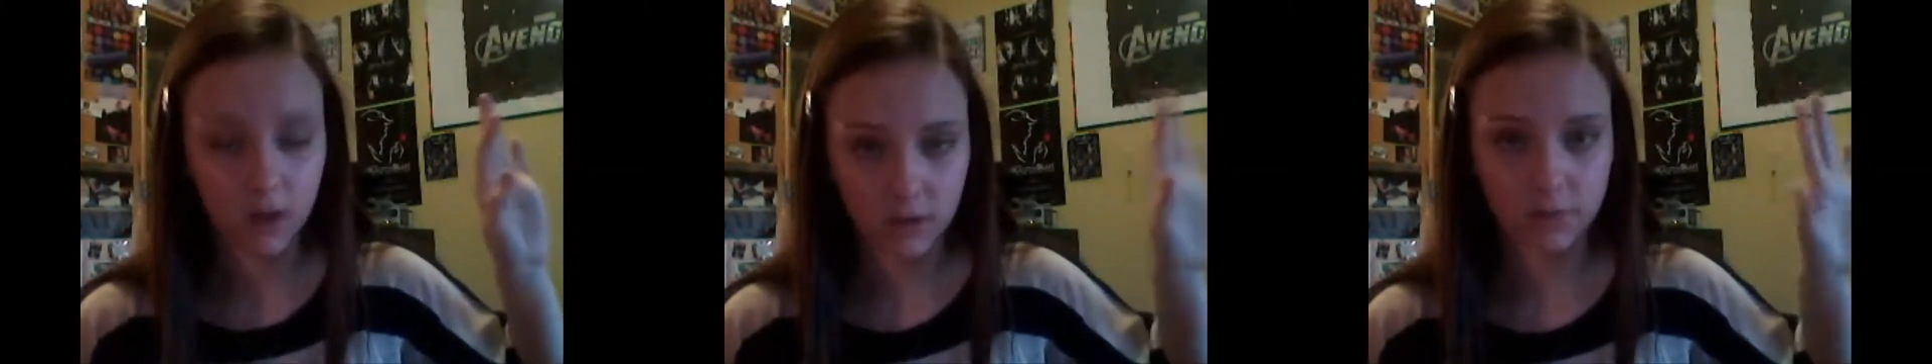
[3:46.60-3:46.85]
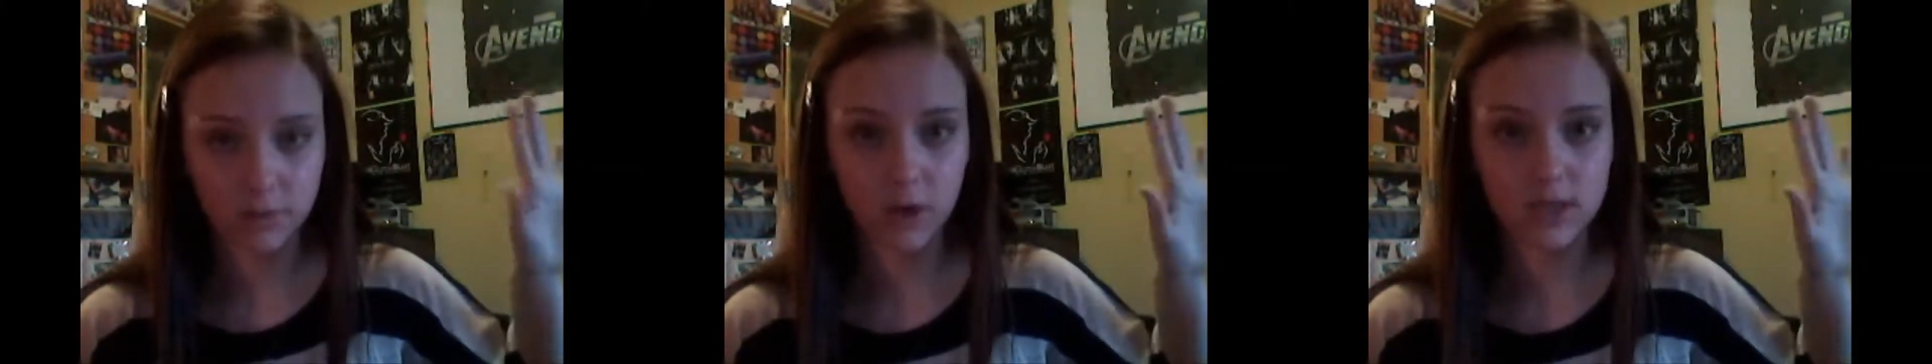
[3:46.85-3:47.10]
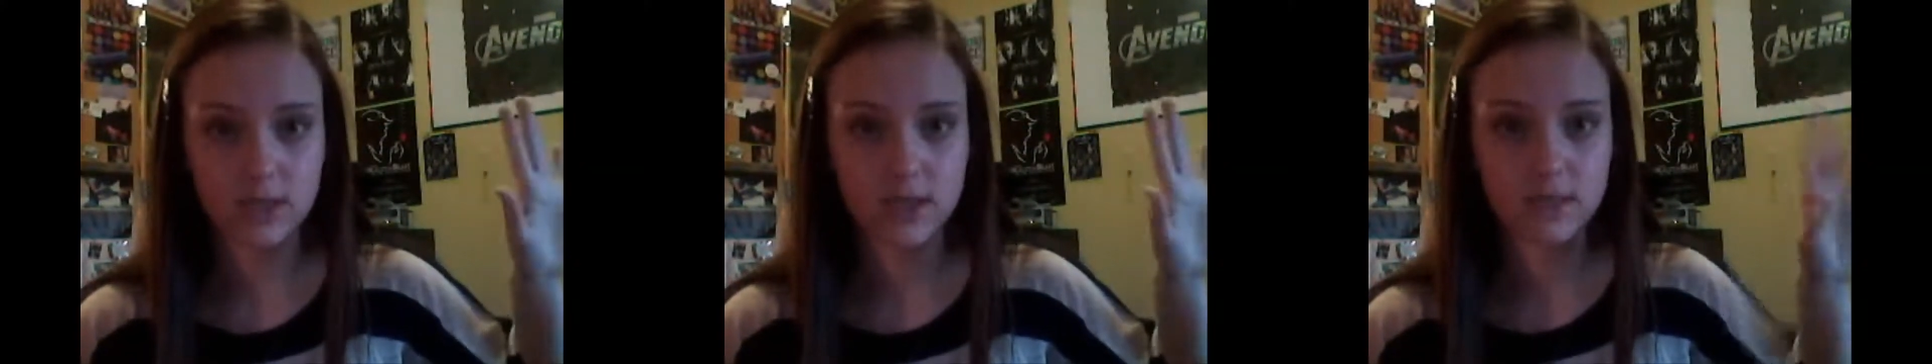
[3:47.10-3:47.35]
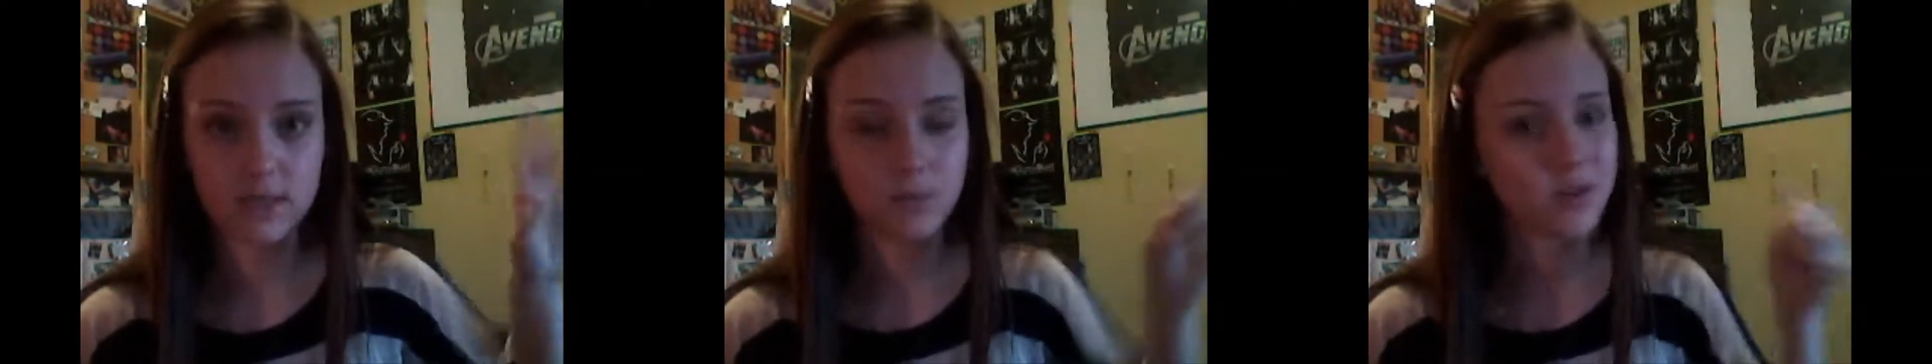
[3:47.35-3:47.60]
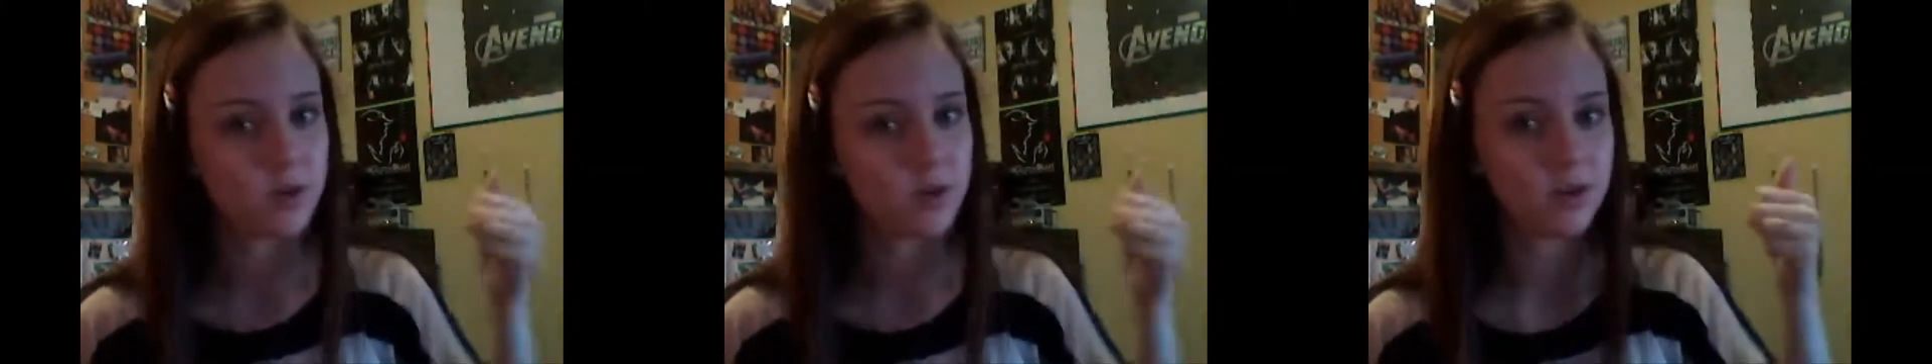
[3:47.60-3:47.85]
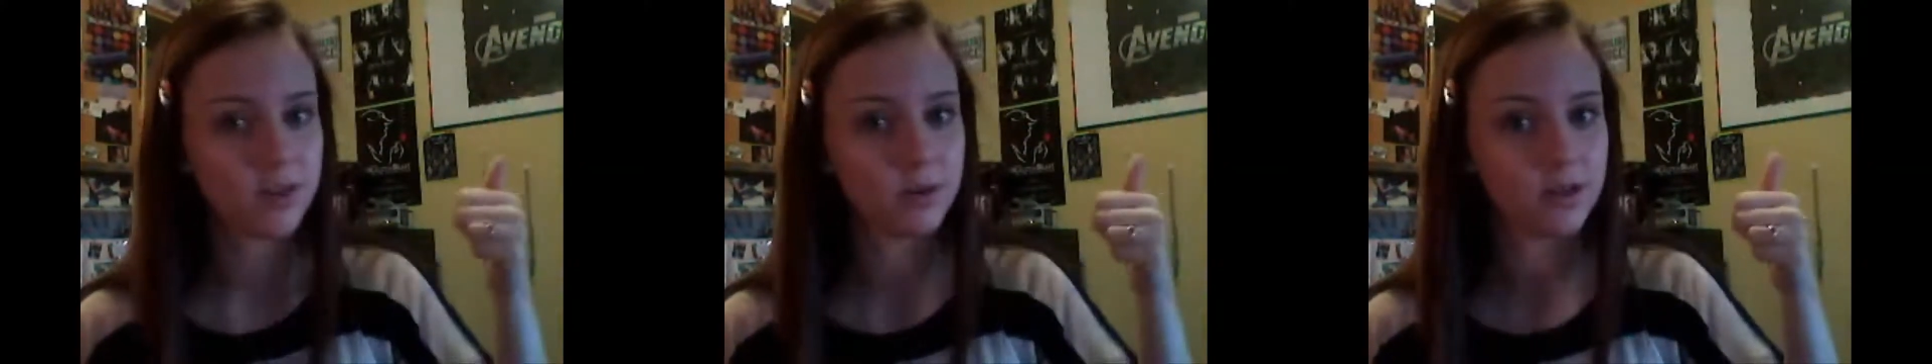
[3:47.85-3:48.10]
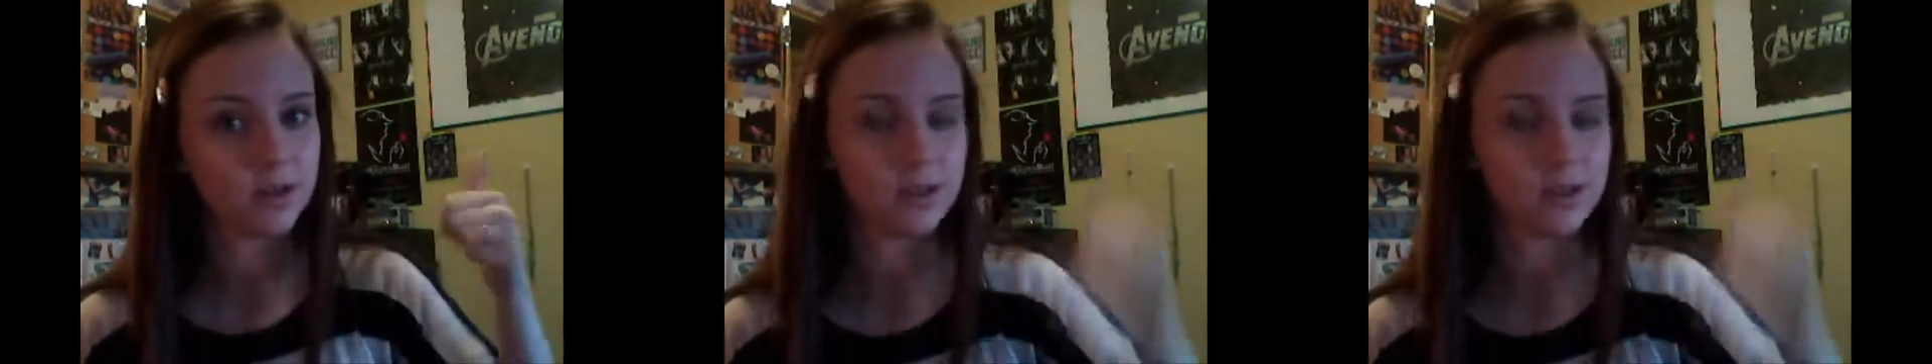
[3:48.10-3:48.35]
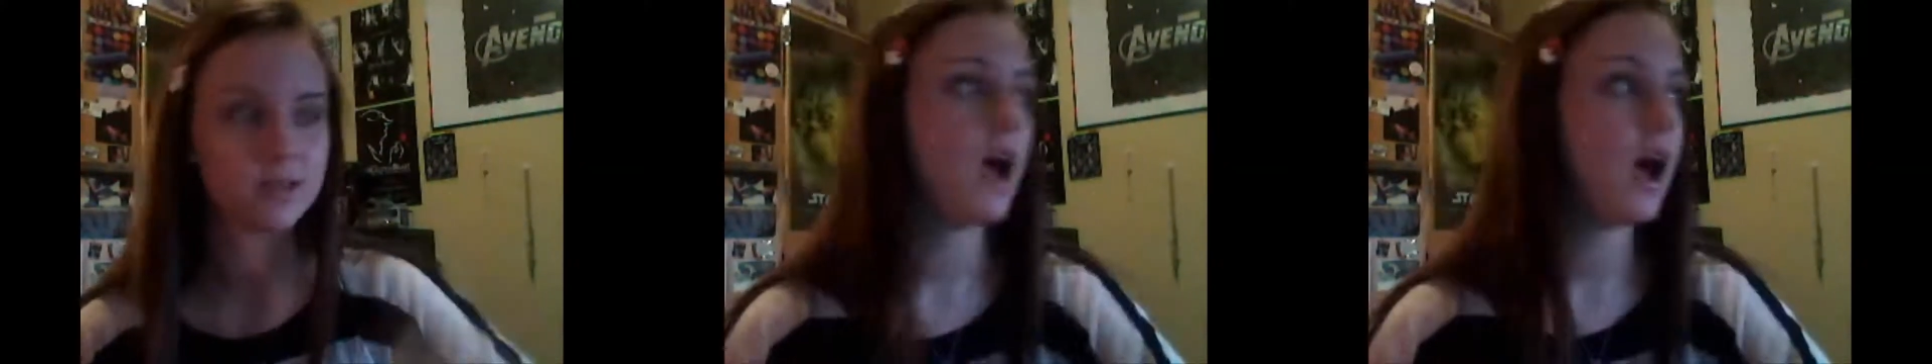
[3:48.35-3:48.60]
process, but totally worth
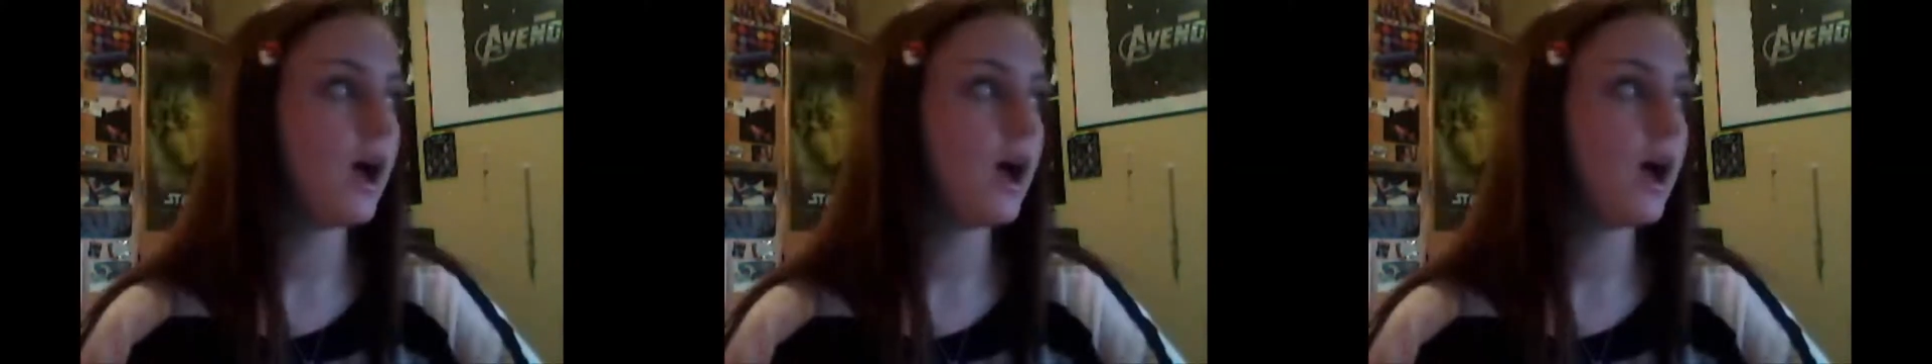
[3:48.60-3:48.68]
it.